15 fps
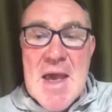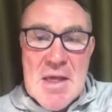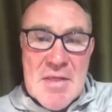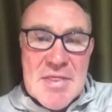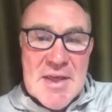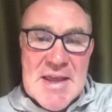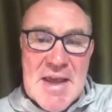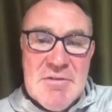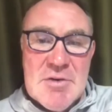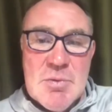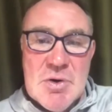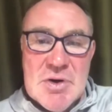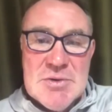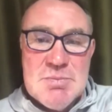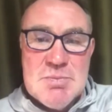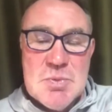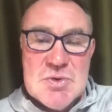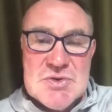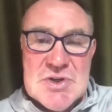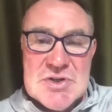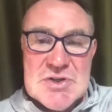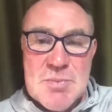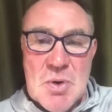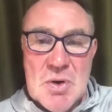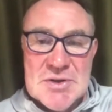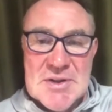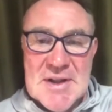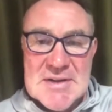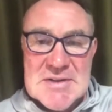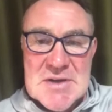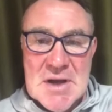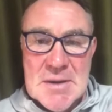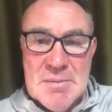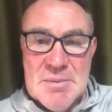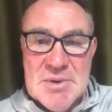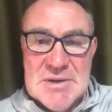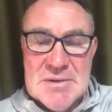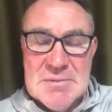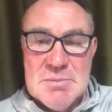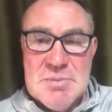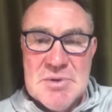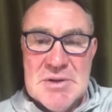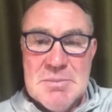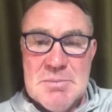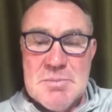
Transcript: I think everybody was disappointed that time. I mean, it'd be